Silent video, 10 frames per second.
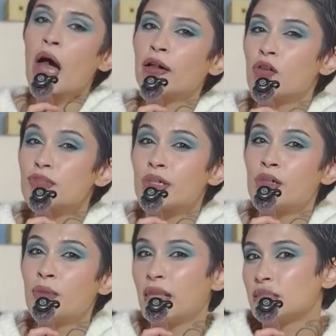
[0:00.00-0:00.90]
I
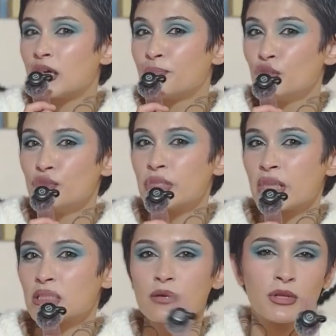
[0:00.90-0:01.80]
also ended up
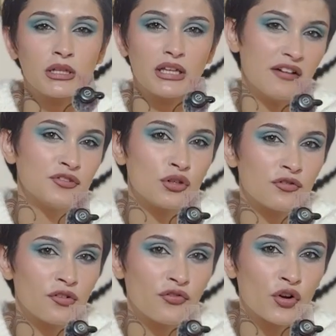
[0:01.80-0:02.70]
using some of the
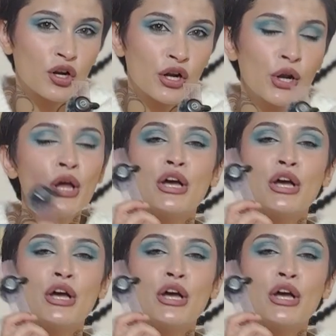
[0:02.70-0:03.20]
leftover fur